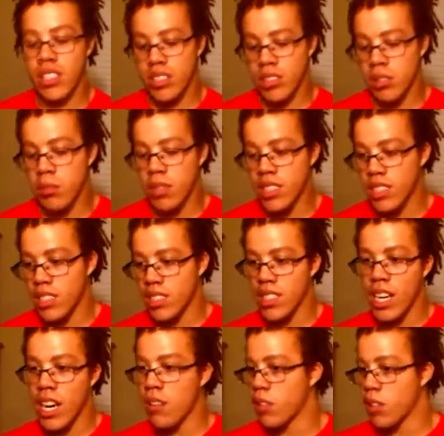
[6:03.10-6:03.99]
want to get too much
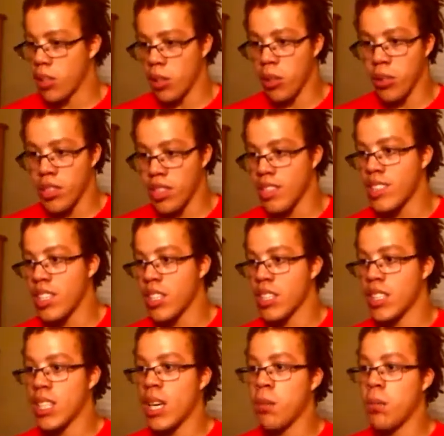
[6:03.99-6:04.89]
into every little detail
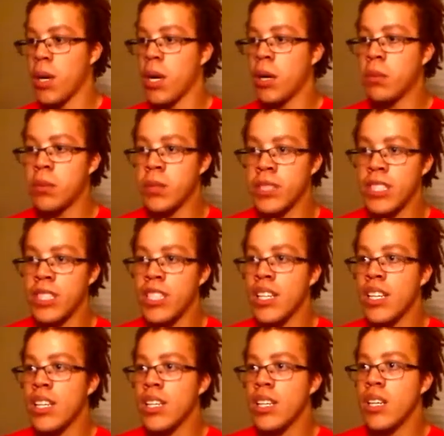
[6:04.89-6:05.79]
that came out, but
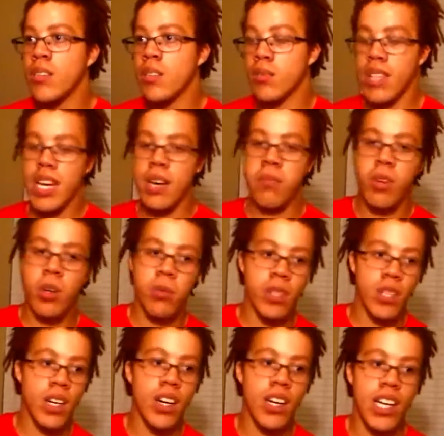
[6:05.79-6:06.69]
from that
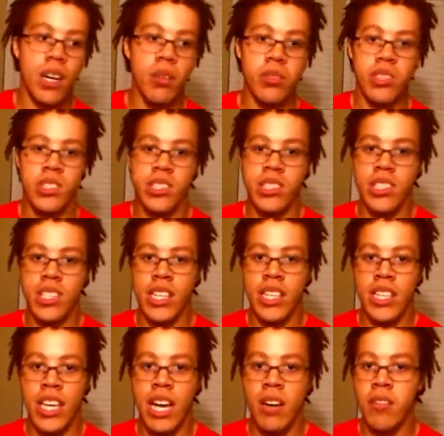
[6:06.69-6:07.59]
moment on, I was just
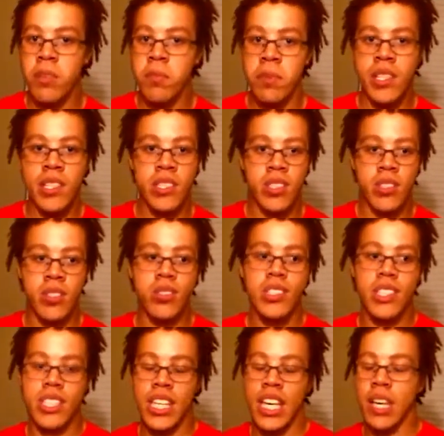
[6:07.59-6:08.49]
like, every piece of
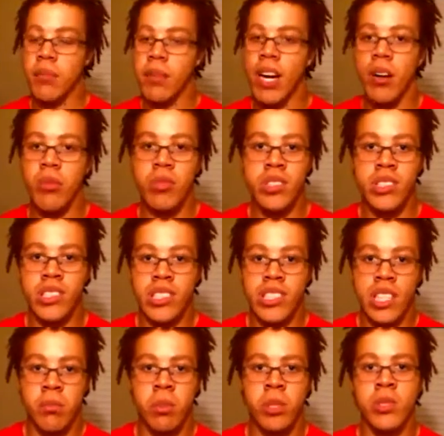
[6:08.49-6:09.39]
news that came out was
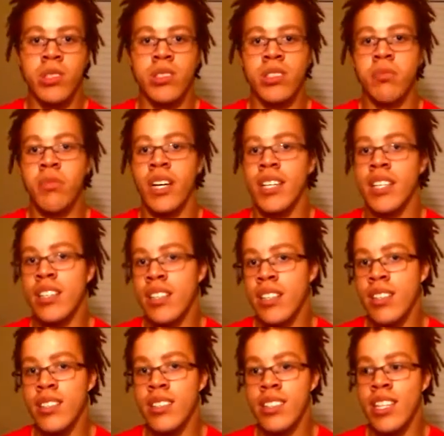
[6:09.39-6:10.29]
just like music to my
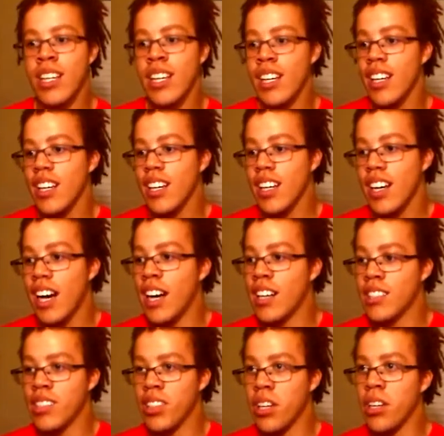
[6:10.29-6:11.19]
ears.
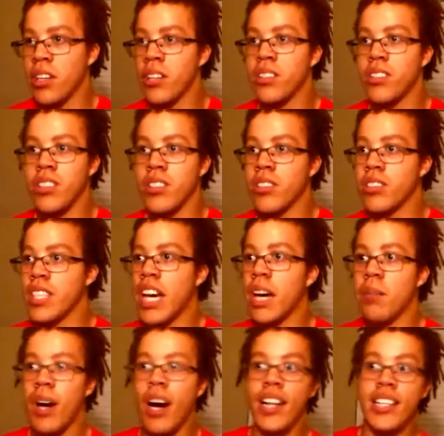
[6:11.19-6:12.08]
I saw,
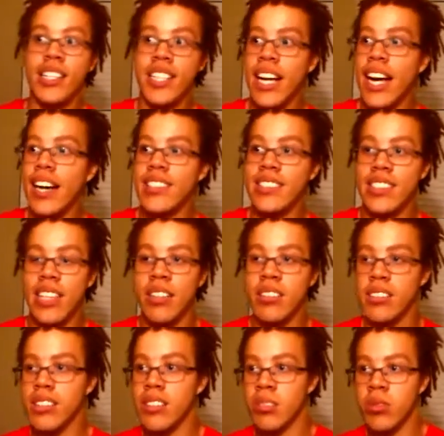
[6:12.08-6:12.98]
Tom Holland casted.
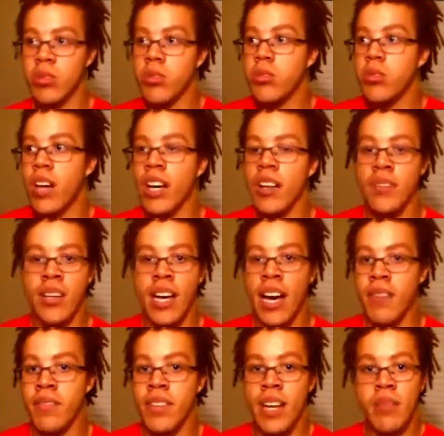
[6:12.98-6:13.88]
I was like, cool.
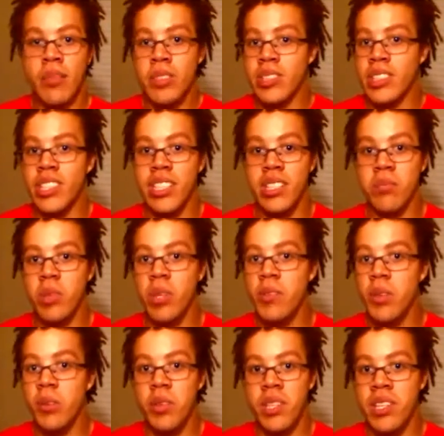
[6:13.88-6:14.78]
I've never seen a
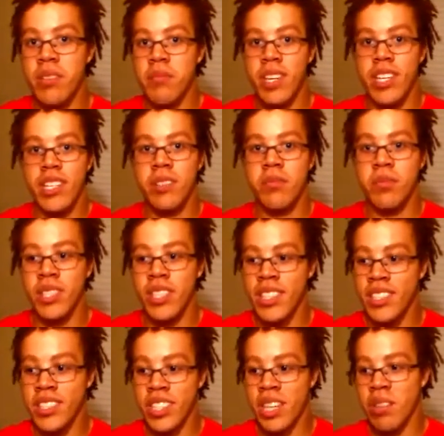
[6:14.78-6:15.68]
movie with him in it, but
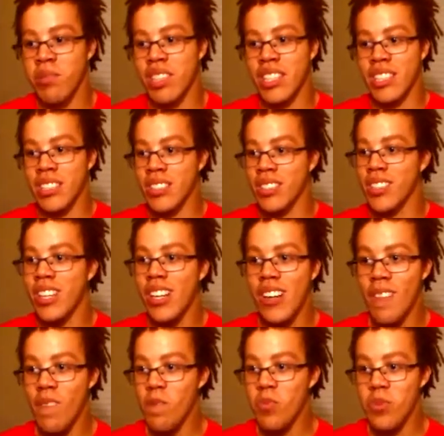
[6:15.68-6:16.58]
he seems like a